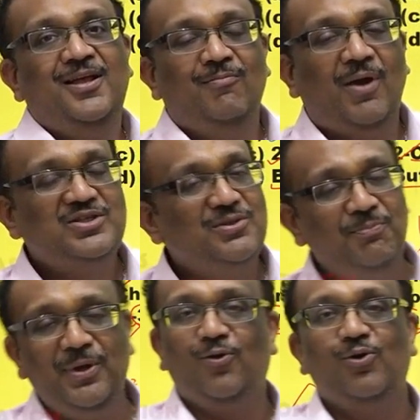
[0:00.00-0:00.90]
By
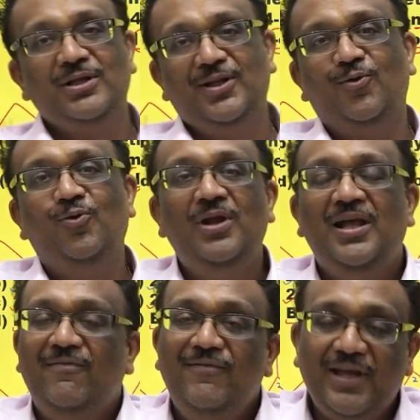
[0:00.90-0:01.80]
simply quoting the rule,
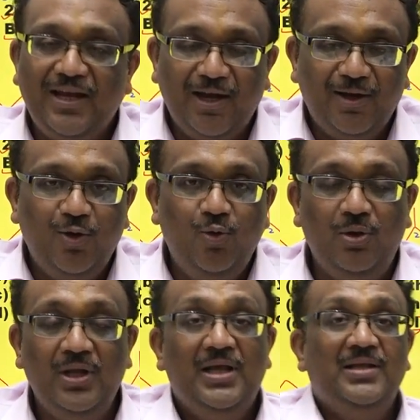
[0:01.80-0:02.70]
we can
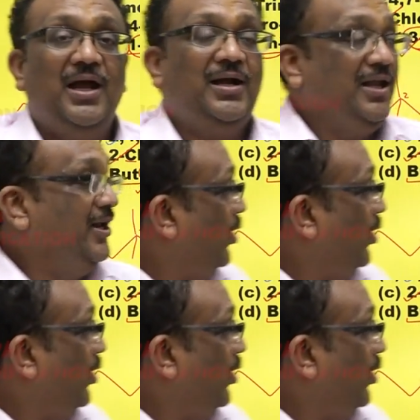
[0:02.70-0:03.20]
conclude that in